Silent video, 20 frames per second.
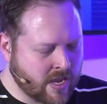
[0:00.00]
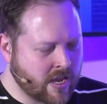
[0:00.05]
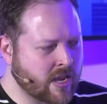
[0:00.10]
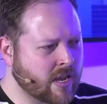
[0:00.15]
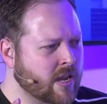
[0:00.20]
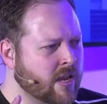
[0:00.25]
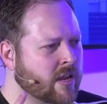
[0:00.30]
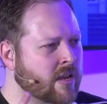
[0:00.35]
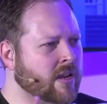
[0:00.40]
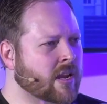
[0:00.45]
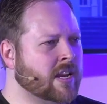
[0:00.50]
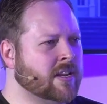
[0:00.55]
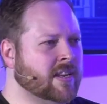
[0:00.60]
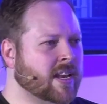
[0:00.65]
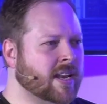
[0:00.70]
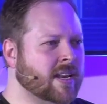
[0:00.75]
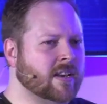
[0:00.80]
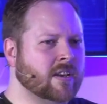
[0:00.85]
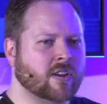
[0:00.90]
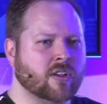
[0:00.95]
He
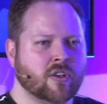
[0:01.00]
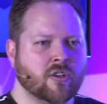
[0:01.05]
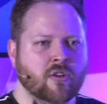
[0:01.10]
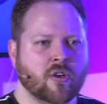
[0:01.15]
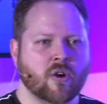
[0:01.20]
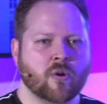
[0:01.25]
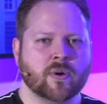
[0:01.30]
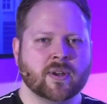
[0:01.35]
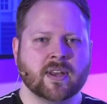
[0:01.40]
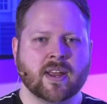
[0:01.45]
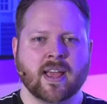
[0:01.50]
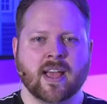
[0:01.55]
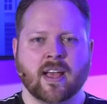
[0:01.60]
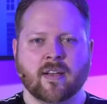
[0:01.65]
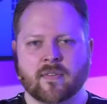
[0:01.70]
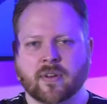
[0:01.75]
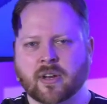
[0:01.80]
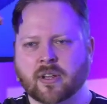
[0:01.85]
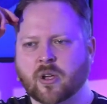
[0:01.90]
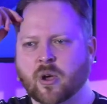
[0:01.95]
didn't go into
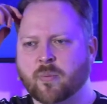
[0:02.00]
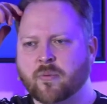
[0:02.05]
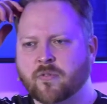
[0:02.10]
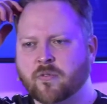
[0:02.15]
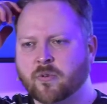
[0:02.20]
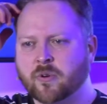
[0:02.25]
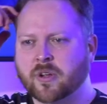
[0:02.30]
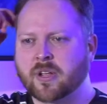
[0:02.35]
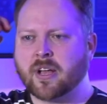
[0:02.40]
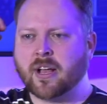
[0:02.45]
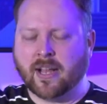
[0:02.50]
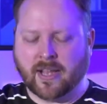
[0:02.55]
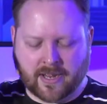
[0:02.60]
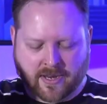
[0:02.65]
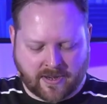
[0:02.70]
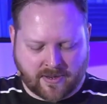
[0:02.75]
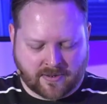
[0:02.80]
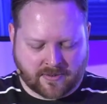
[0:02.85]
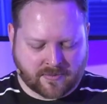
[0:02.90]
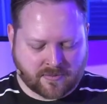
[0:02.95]
heaven and go before
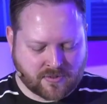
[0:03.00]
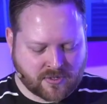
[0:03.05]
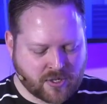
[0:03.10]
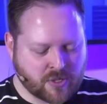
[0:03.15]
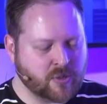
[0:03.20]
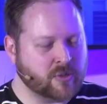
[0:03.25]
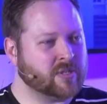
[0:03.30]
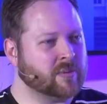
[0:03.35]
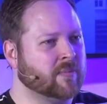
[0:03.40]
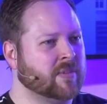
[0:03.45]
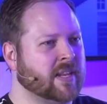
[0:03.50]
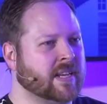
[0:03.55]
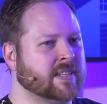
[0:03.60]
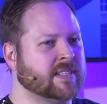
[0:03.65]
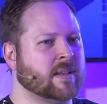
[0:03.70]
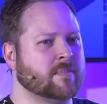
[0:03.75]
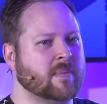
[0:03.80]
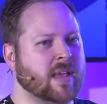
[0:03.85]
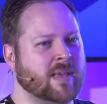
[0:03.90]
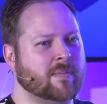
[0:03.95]
God to do some
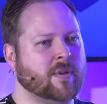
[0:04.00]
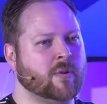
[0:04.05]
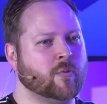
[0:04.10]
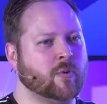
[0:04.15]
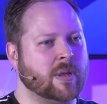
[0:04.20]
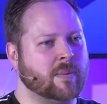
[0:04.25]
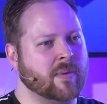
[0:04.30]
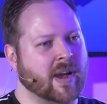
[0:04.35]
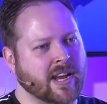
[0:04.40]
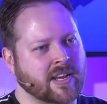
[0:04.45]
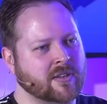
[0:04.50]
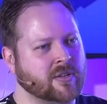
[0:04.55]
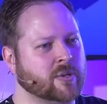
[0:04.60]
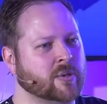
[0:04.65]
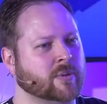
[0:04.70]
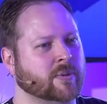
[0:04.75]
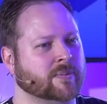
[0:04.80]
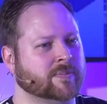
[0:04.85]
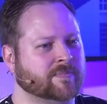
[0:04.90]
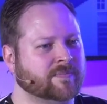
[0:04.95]
things that maybe we might
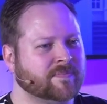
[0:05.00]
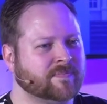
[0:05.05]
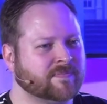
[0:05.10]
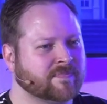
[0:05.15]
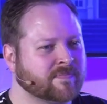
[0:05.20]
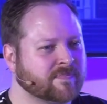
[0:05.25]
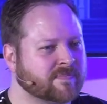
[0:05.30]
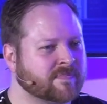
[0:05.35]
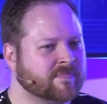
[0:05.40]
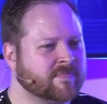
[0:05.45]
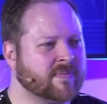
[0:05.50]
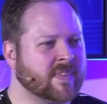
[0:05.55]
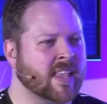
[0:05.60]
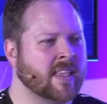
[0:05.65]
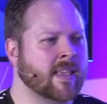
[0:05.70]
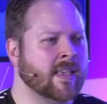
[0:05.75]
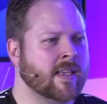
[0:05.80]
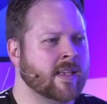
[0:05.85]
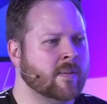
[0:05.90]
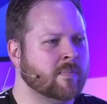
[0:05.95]
do.
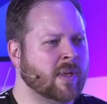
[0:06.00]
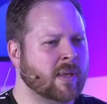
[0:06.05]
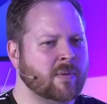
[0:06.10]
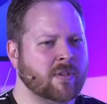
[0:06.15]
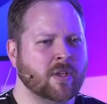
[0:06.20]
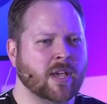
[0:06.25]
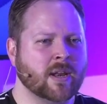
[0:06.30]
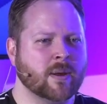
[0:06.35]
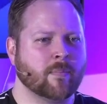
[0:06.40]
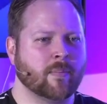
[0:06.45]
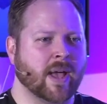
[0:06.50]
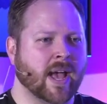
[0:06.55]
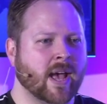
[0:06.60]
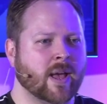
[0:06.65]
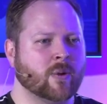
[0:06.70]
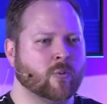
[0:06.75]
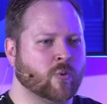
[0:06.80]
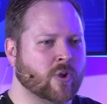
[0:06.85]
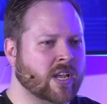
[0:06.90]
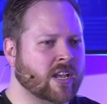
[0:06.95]
Maybe you had a
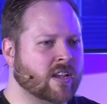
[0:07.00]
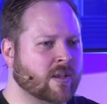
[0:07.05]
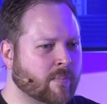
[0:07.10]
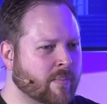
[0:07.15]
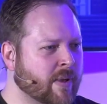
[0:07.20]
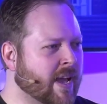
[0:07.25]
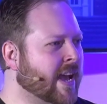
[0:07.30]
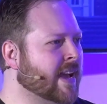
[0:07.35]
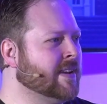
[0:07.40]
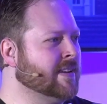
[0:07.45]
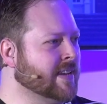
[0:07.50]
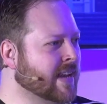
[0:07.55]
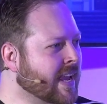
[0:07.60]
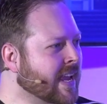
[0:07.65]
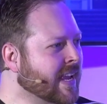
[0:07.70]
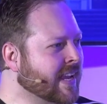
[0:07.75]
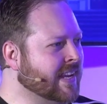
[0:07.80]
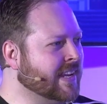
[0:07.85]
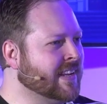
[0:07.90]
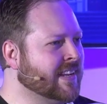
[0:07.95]
bad week, a bad
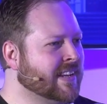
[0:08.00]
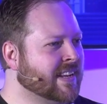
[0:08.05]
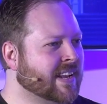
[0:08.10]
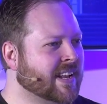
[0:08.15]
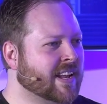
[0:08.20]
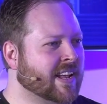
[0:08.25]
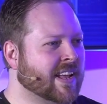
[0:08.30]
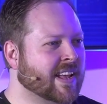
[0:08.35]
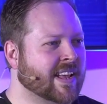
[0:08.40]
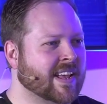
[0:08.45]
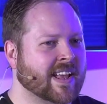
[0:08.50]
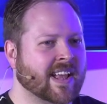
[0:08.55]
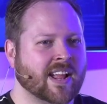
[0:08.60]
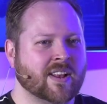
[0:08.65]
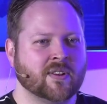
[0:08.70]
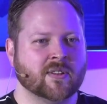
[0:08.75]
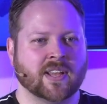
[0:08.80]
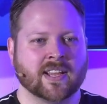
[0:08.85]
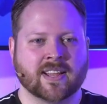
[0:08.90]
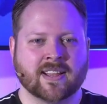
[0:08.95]
day,
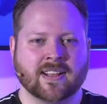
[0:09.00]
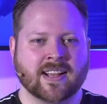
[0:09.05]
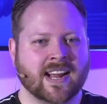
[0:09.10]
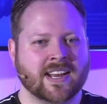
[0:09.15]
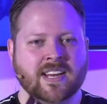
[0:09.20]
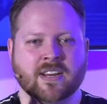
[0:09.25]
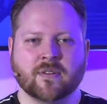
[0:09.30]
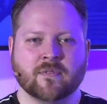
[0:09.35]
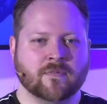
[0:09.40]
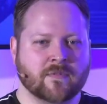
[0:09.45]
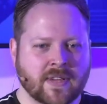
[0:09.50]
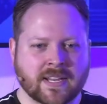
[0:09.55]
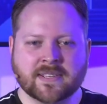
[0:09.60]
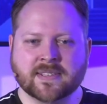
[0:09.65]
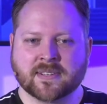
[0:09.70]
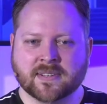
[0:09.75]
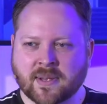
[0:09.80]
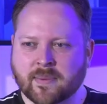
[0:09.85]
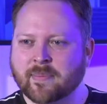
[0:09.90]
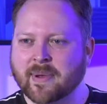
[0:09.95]
and you're like, I need to
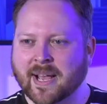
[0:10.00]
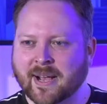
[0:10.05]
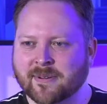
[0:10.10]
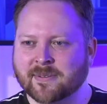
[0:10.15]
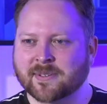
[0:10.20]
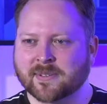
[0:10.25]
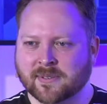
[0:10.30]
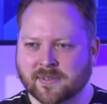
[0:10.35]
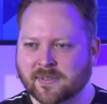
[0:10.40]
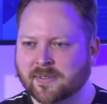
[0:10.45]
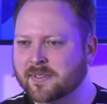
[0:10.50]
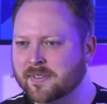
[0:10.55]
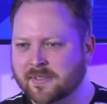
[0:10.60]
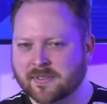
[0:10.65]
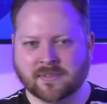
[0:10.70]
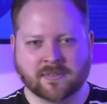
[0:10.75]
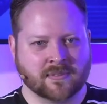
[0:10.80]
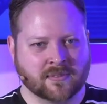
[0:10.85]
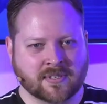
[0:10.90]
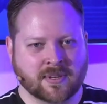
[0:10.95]
vent about
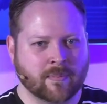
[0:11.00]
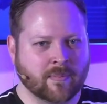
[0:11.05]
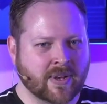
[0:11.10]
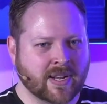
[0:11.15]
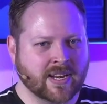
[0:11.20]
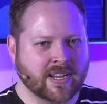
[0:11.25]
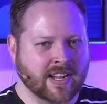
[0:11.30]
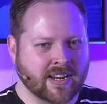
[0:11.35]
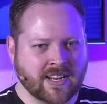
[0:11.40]
somebody.